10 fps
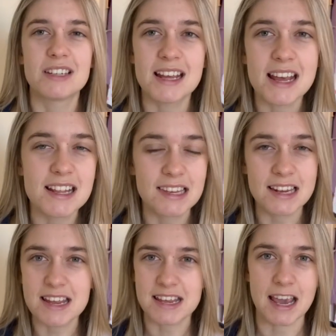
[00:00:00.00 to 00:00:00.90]

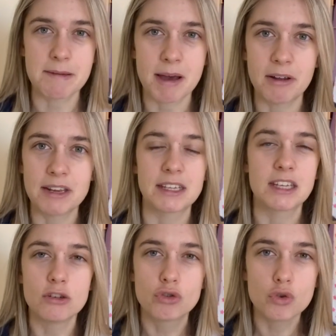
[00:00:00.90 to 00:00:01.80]
Italy came out
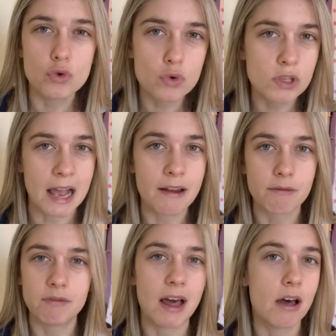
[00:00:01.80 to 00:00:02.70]
linking
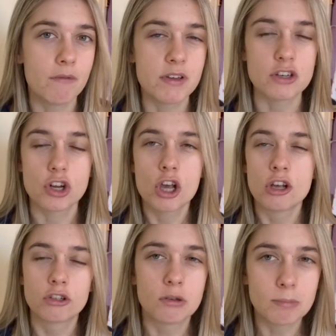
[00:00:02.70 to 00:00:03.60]
Dusan Vlahovic to